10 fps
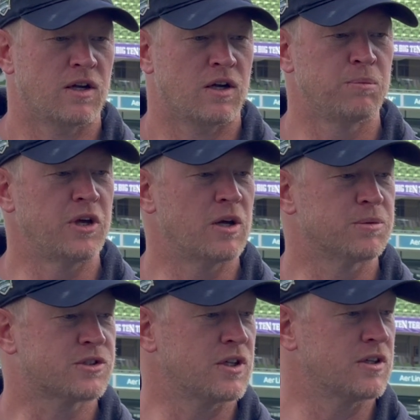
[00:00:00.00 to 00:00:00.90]
I'll be able
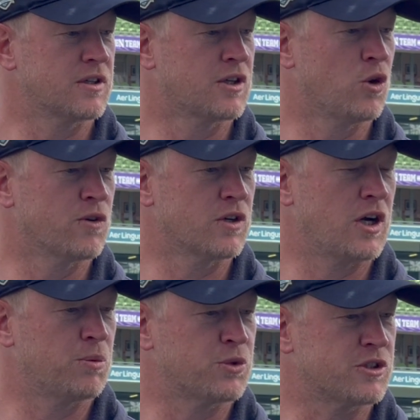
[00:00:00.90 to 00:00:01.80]
to go over and
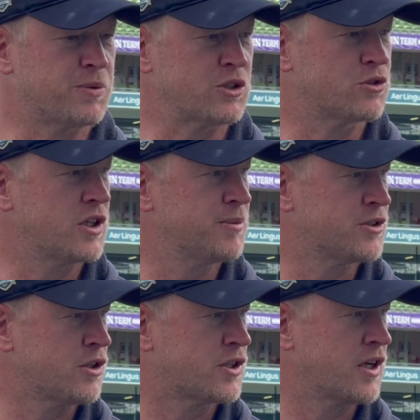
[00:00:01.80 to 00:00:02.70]
help with the special team as
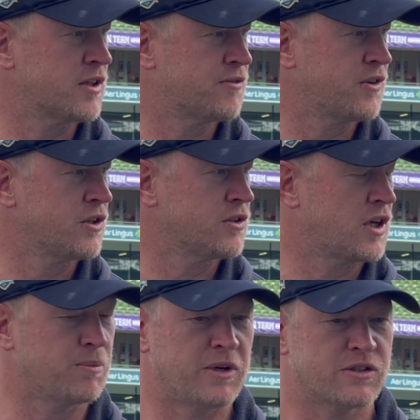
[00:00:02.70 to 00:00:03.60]
they're taking the field,
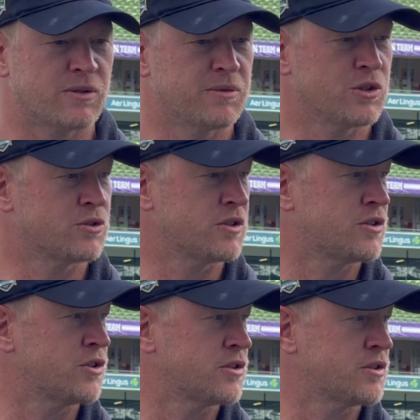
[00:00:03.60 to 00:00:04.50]
help make some of those
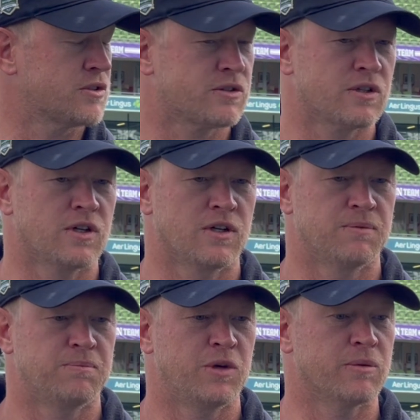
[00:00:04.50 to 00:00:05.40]
decisions,
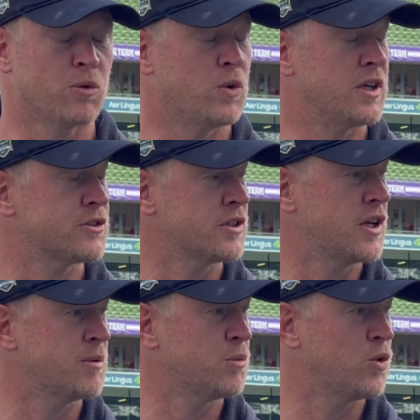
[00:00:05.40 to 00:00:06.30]
be able to watch the
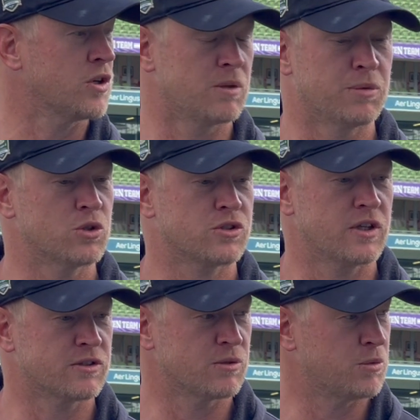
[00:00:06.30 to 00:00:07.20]
game more on both
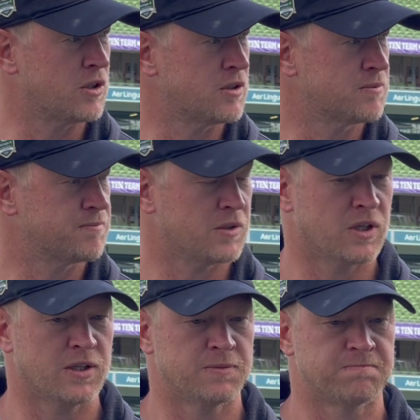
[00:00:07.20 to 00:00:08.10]
sides of the ball.
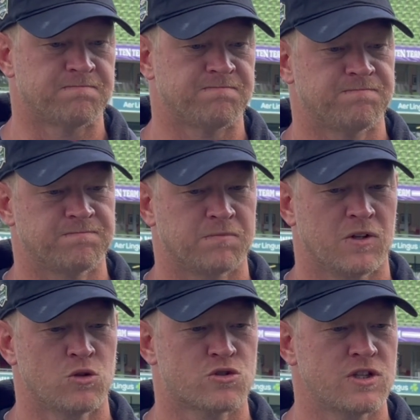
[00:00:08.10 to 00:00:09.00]

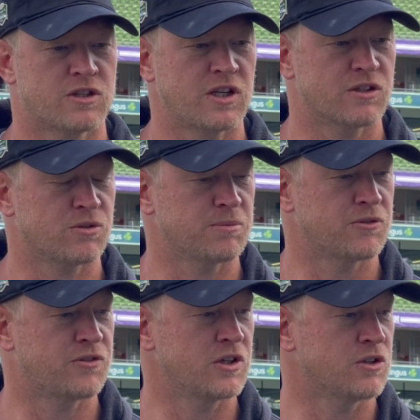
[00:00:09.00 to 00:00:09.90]
You see things from the
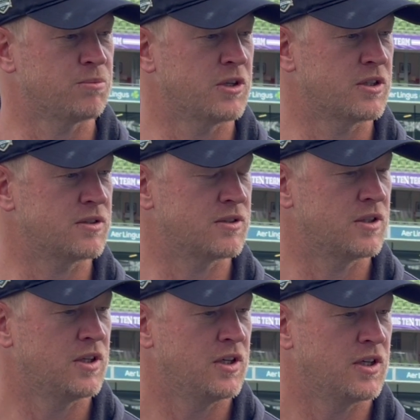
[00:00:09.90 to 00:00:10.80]
field, but
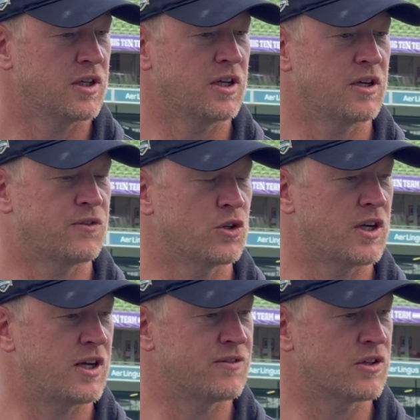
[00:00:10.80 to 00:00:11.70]
again, if you're not
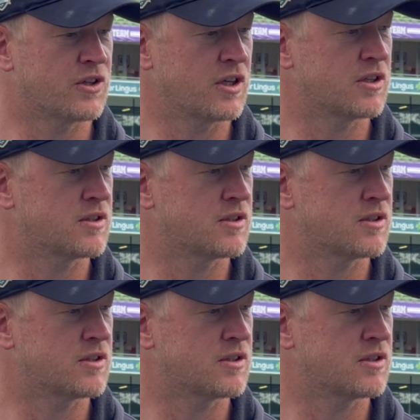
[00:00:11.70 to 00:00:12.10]
having to think